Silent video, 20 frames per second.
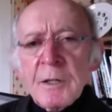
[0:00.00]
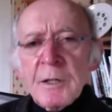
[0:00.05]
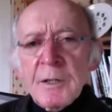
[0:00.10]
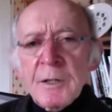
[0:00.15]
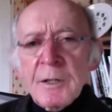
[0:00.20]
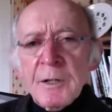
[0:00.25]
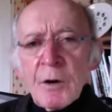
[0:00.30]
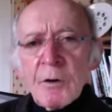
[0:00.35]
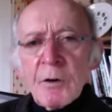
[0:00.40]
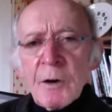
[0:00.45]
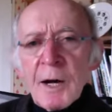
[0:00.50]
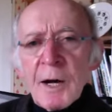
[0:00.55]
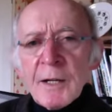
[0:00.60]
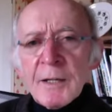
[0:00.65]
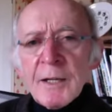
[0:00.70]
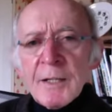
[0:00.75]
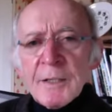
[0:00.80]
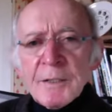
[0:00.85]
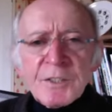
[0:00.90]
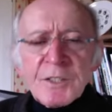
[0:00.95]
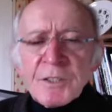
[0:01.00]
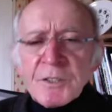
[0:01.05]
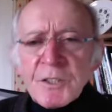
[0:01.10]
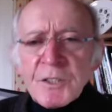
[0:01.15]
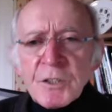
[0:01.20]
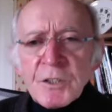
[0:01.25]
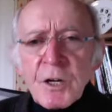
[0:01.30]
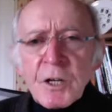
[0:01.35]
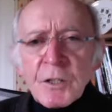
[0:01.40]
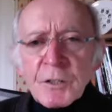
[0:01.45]
You know,
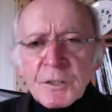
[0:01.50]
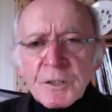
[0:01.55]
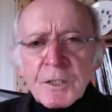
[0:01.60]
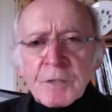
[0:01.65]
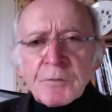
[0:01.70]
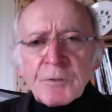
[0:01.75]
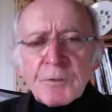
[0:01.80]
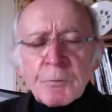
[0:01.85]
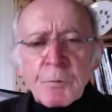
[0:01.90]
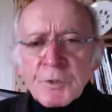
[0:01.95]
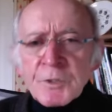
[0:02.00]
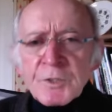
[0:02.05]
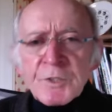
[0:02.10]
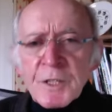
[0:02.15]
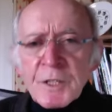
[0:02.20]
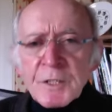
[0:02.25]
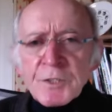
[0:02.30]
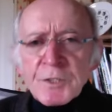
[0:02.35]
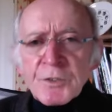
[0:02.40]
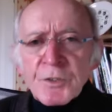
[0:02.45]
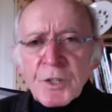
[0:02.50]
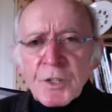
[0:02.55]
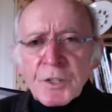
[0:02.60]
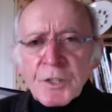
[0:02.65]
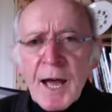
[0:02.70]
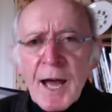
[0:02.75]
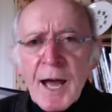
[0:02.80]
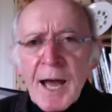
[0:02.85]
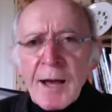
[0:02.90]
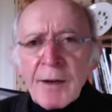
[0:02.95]
she talked as if it wasn't necessary to
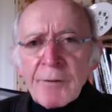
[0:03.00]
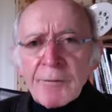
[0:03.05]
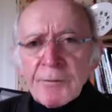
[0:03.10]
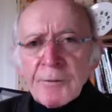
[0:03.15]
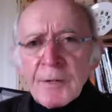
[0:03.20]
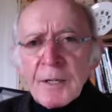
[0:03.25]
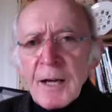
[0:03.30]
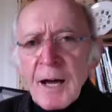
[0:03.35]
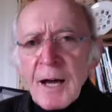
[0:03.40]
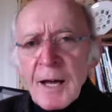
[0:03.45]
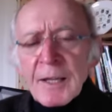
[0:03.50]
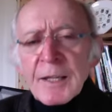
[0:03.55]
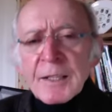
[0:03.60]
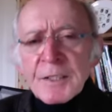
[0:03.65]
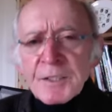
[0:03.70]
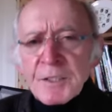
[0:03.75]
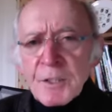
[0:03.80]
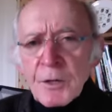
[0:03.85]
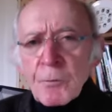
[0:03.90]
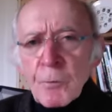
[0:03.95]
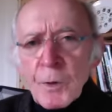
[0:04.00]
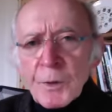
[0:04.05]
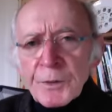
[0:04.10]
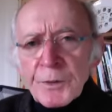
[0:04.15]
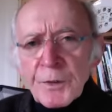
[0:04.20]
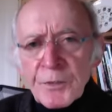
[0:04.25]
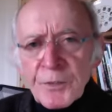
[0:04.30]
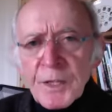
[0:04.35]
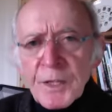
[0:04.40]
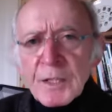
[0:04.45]
have a list of what
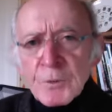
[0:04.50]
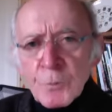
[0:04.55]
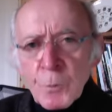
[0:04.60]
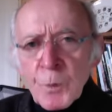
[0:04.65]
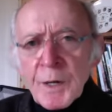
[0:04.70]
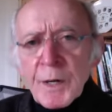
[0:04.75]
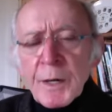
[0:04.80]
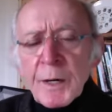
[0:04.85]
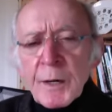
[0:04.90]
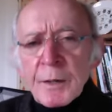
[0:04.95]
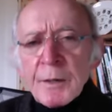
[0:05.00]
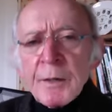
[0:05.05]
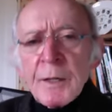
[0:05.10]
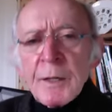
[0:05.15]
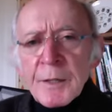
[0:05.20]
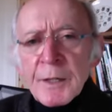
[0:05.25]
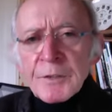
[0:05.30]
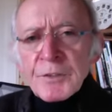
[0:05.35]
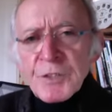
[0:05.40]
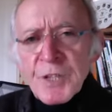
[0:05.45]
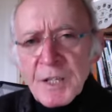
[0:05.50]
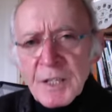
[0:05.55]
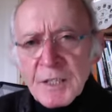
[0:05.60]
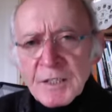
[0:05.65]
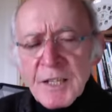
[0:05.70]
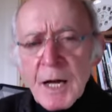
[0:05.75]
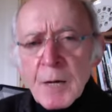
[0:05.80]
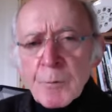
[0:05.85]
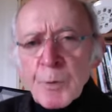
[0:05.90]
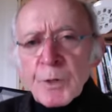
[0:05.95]
the things were that she
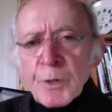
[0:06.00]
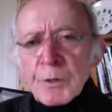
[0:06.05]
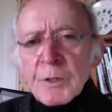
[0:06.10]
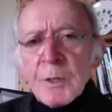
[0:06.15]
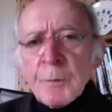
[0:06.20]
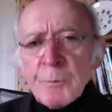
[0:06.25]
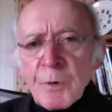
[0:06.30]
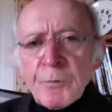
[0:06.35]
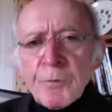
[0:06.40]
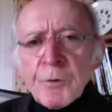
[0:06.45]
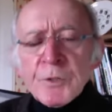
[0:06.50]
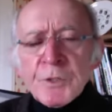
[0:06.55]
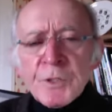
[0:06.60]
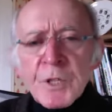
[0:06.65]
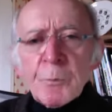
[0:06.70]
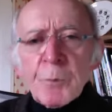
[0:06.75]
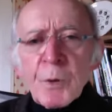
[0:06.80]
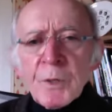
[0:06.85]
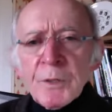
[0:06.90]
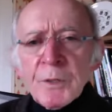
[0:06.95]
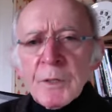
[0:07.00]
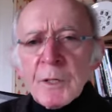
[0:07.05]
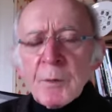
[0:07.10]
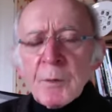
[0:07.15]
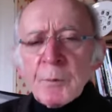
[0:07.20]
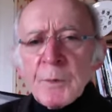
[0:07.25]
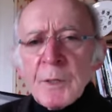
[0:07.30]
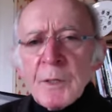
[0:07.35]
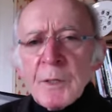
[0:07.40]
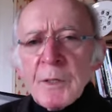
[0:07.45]
examined before she appointed him.
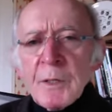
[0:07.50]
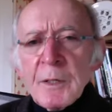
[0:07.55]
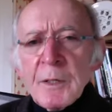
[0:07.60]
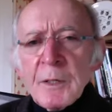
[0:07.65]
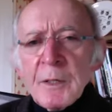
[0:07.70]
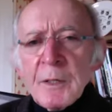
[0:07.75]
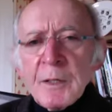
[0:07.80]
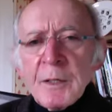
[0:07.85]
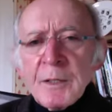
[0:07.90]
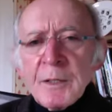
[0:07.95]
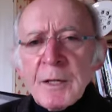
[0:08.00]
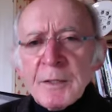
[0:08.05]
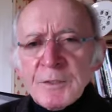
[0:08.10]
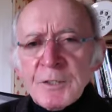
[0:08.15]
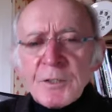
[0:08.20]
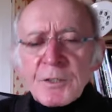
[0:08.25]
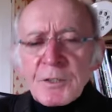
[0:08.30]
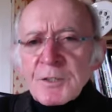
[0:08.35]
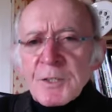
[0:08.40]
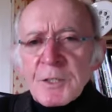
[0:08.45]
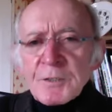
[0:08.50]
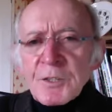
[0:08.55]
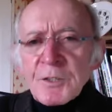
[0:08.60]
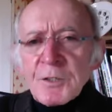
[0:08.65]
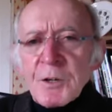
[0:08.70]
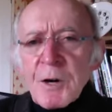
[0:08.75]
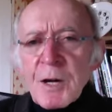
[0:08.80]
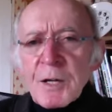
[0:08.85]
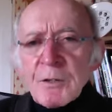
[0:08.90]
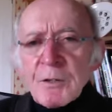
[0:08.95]
She just said, you
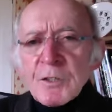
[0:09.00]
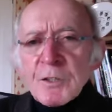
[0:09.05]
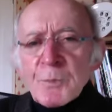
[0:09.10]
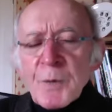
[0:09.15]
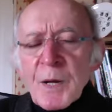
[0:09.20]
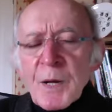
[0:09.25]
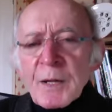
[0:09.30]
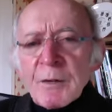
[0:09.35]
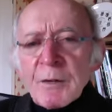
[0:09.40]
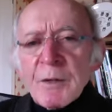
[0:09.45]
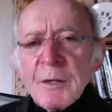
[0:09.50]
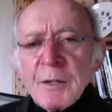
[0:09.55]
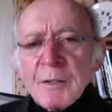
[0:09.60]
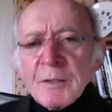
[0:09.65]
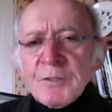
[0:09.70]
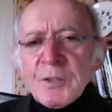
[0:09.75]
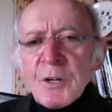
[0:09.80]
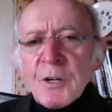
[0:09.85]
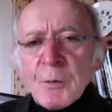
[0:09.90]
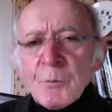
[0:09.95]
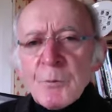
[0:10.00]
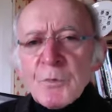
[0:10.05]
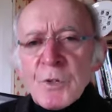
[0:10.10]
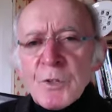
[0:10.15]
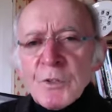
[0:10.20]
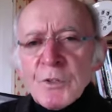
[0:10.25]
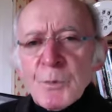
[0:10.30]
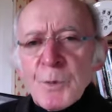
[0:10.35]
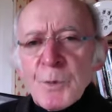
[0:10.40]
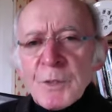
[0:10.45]
know, I used my solemn
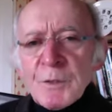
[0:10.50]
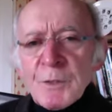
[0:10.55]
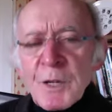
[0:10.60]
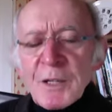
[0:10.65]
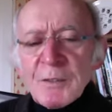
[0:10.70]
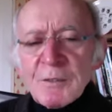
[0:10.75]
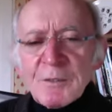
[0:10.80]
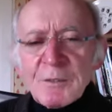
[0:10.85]
judgment. And